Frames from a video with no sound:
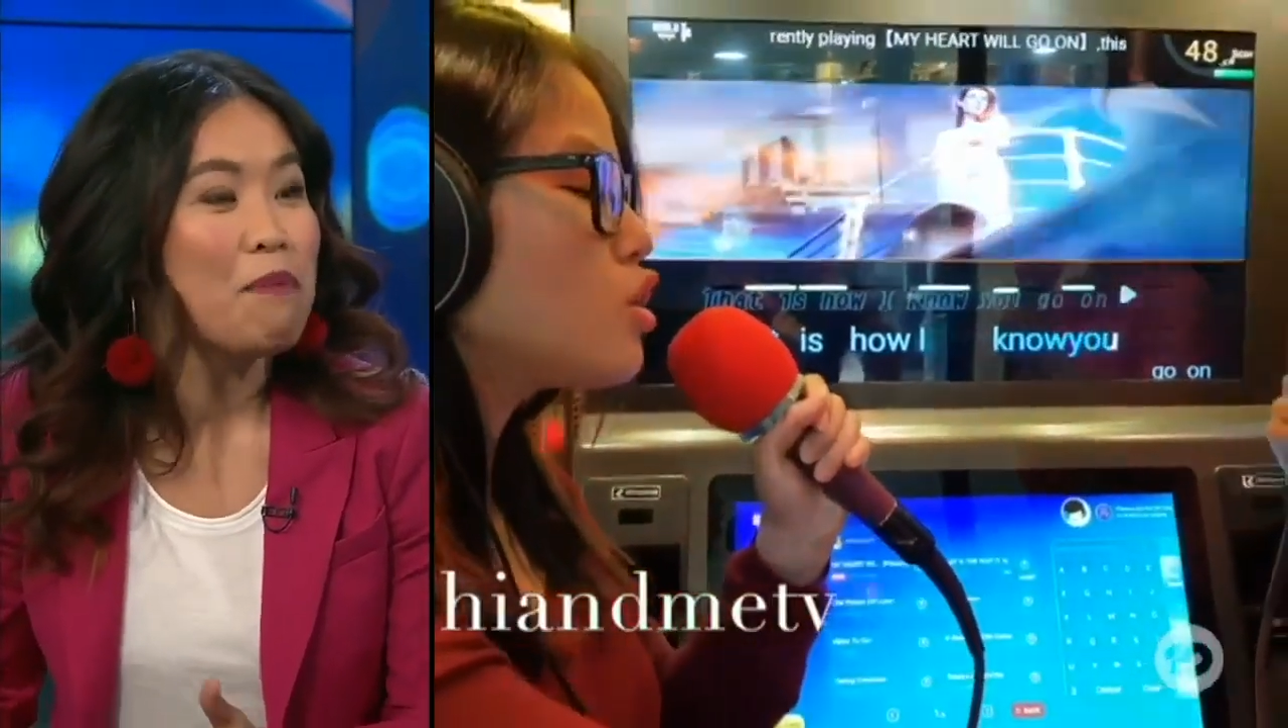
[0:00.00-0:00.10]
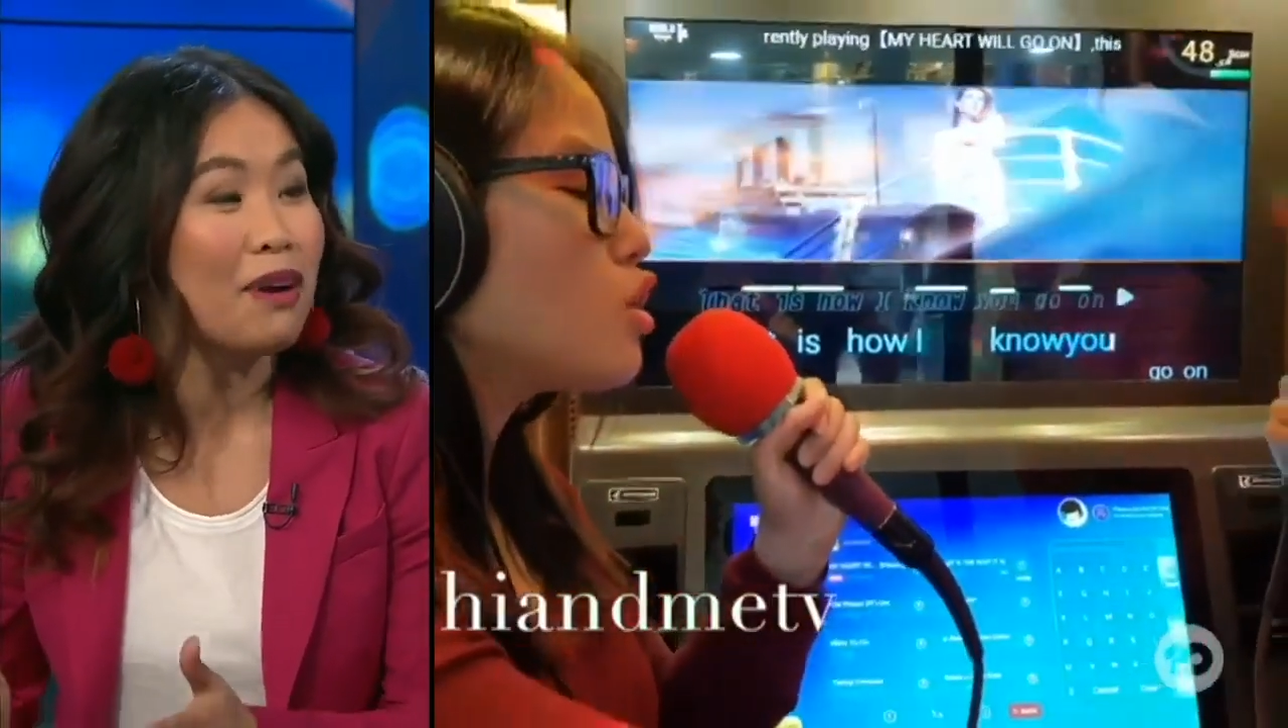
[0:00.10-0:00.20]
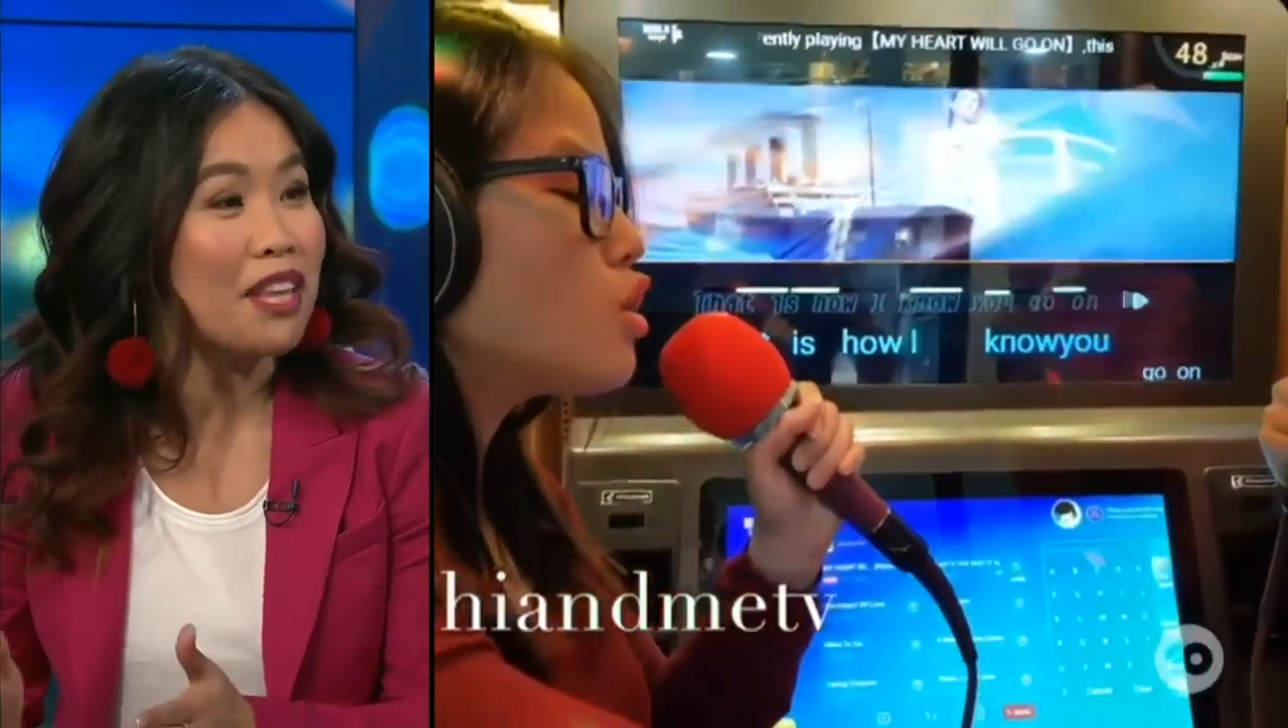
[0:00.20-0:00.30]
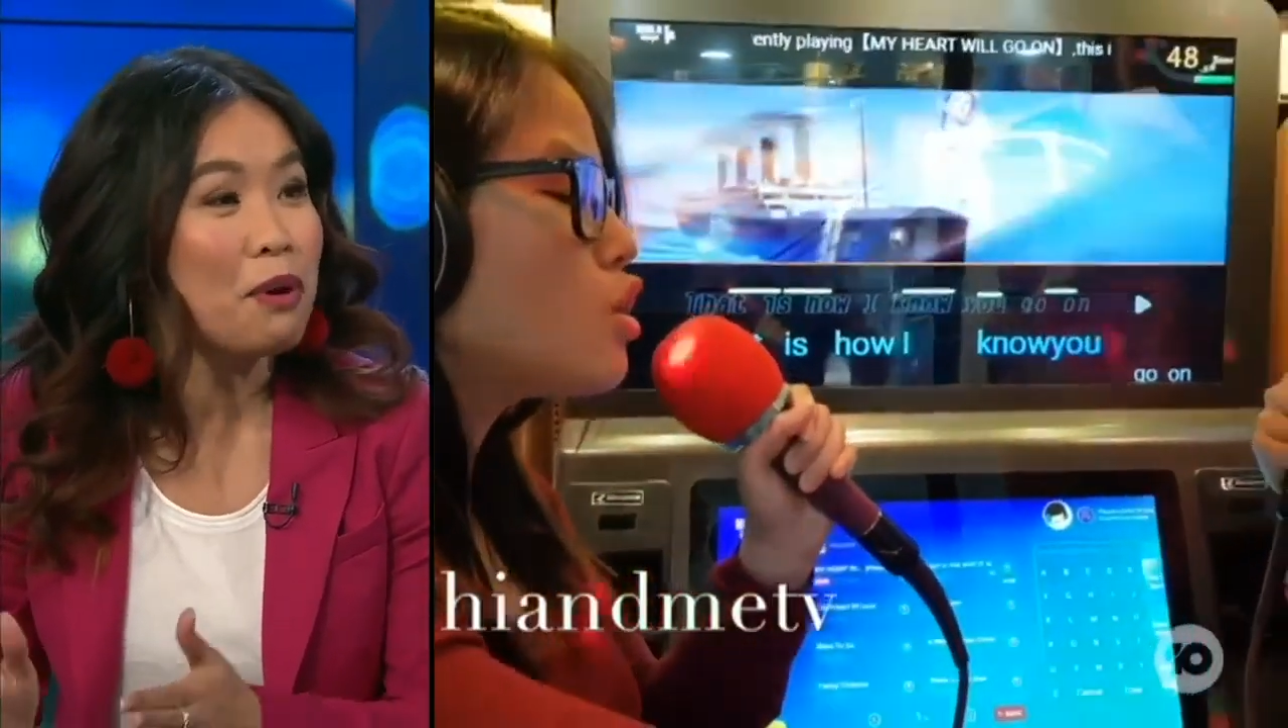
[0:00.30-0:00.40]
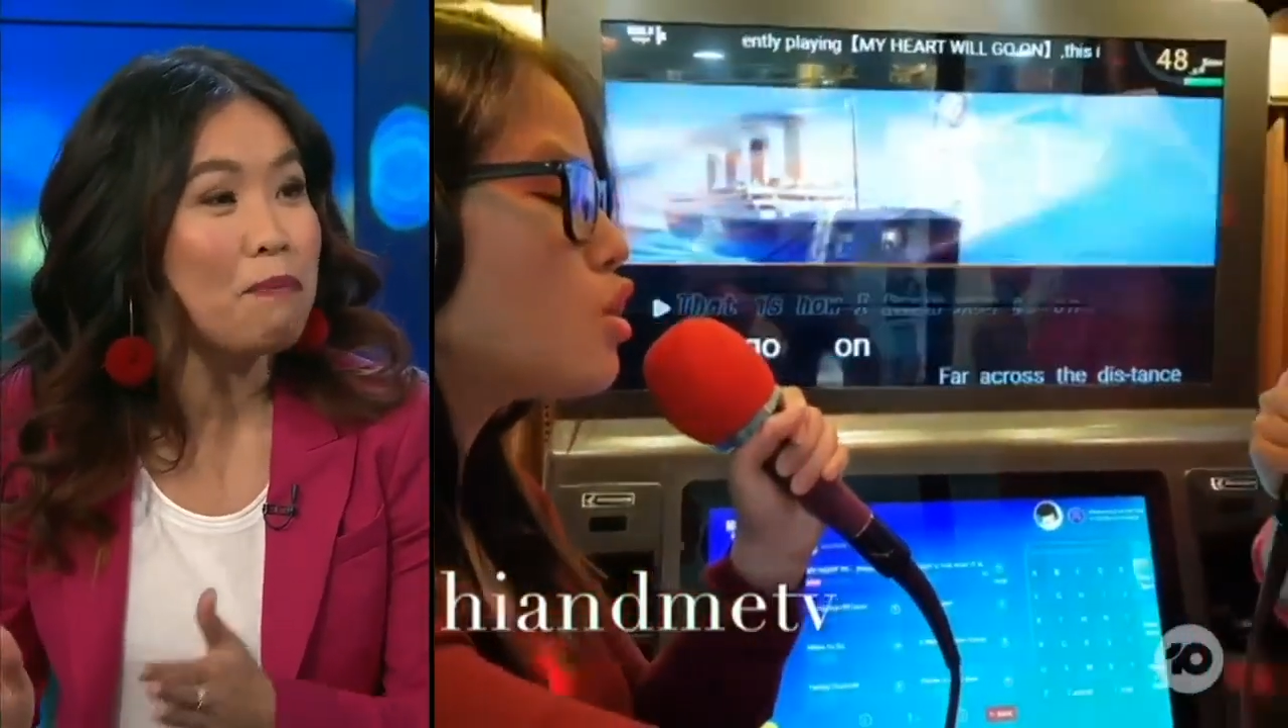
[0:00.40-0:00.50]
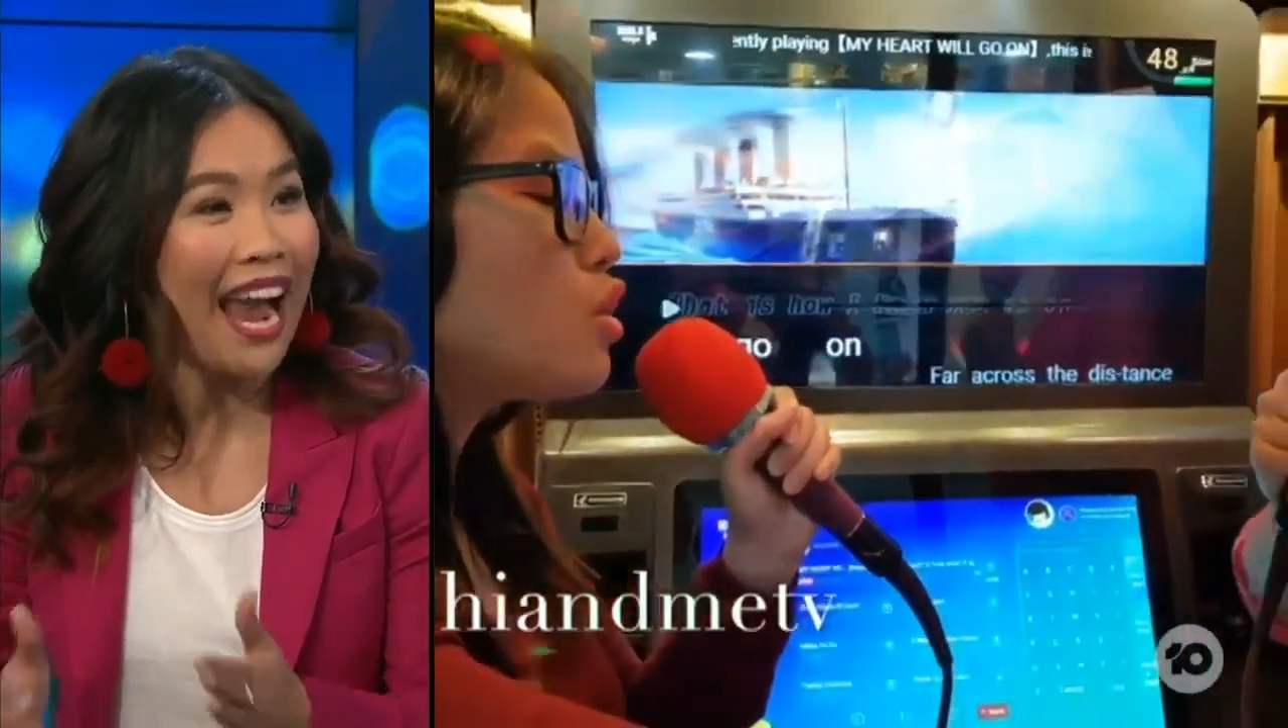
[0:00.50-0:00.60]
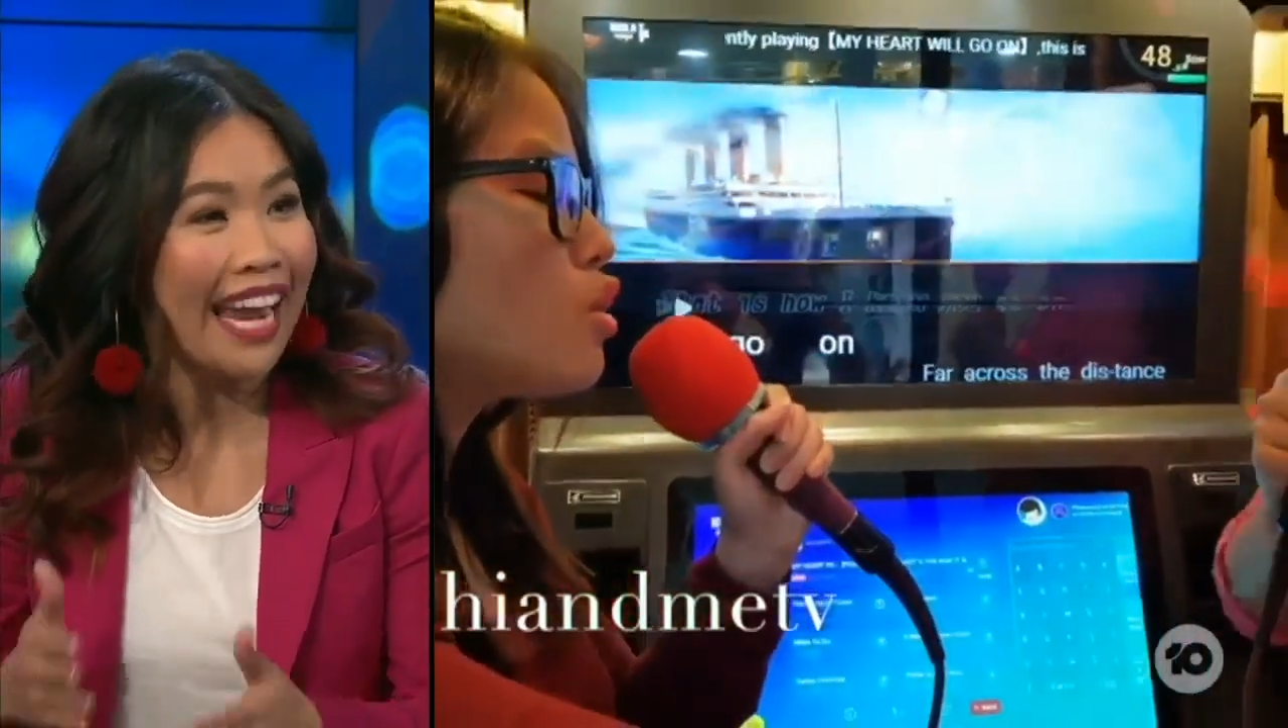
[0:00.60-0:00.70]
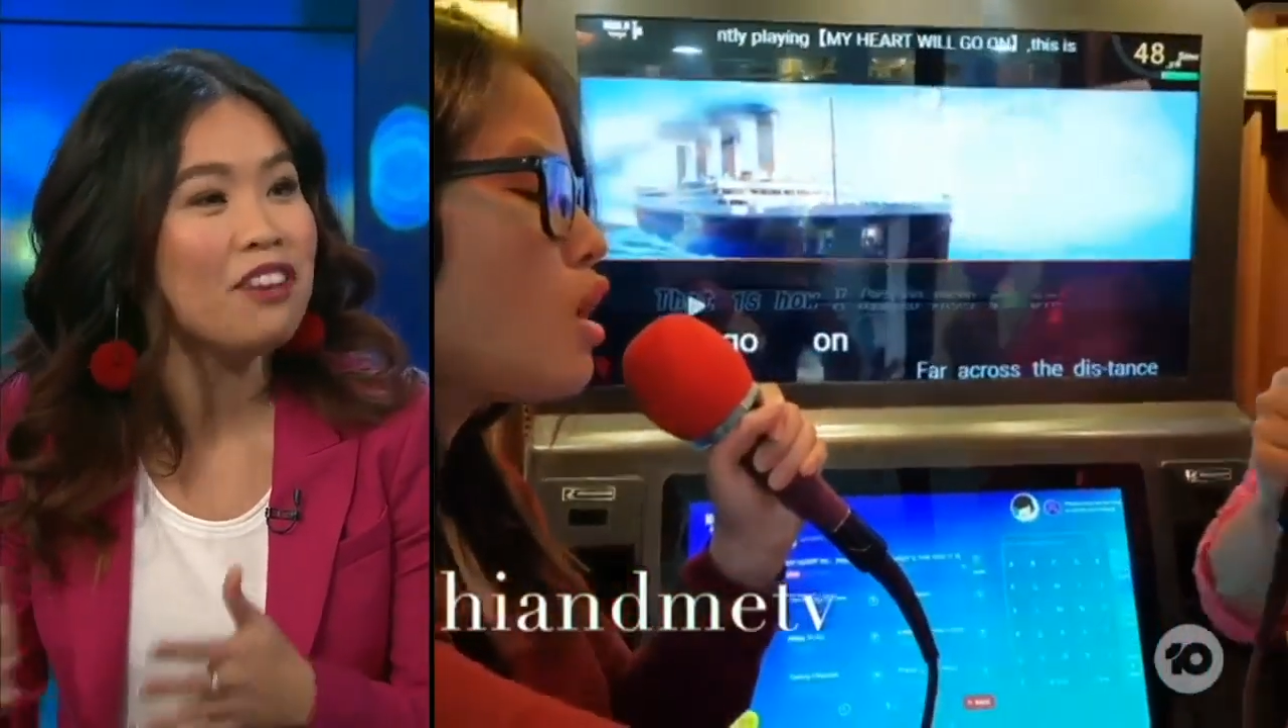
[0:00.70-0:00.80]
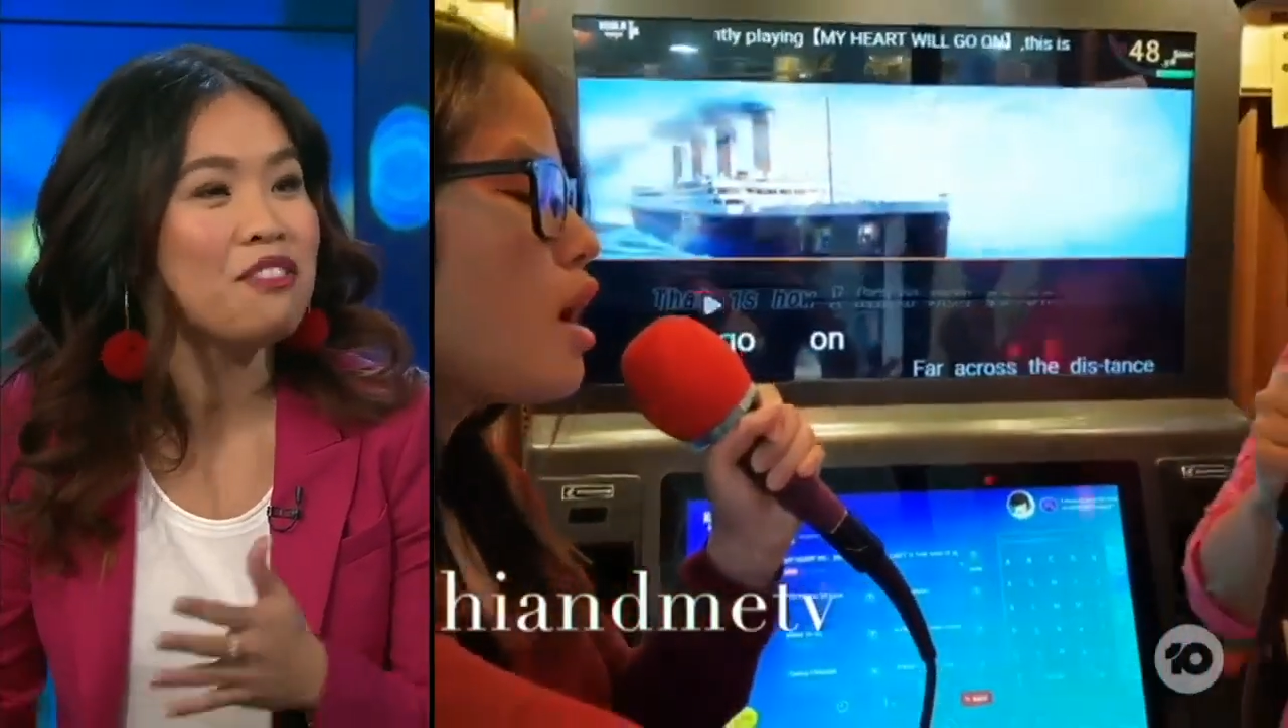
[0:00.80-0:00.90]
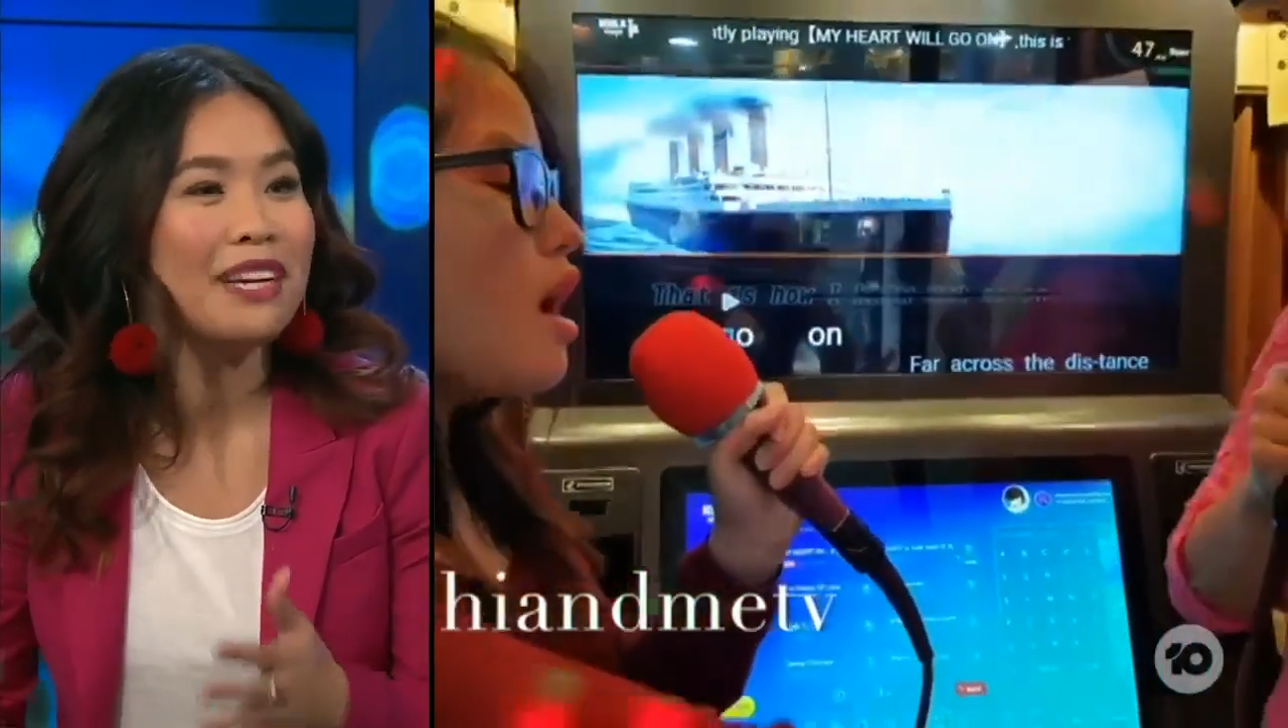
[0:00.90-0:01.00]
but they were
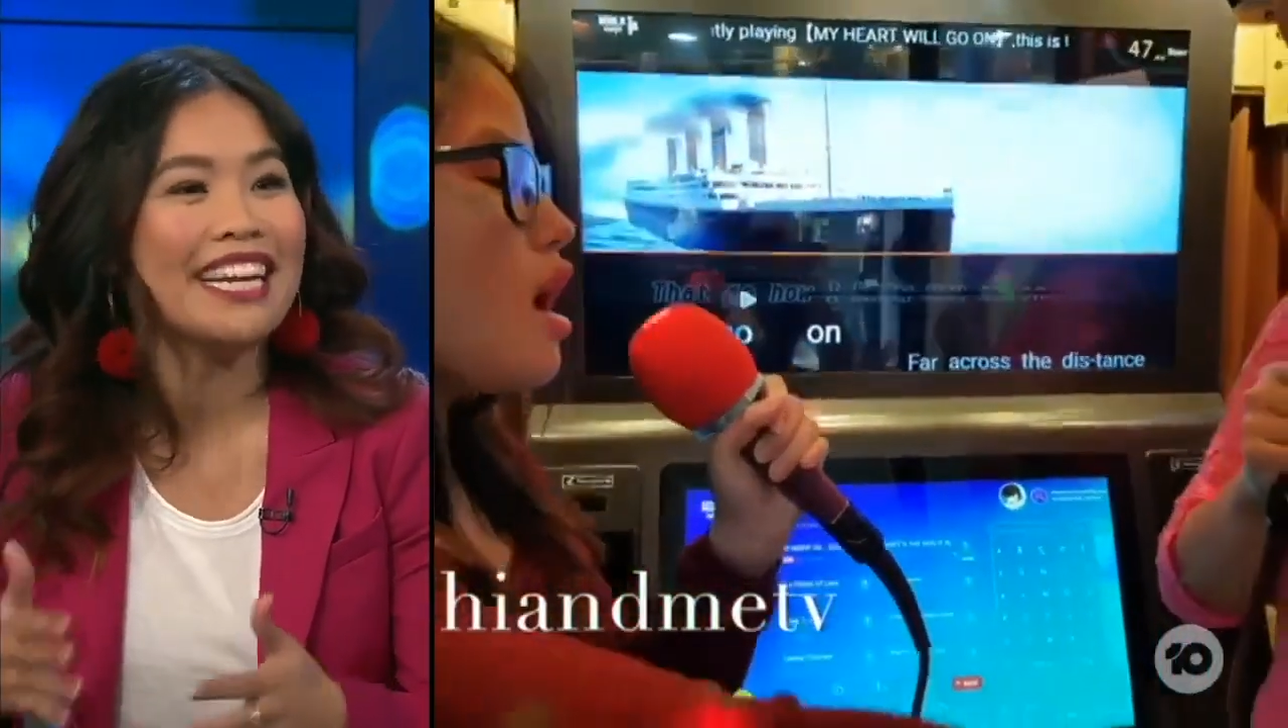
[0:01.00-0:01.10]
paying for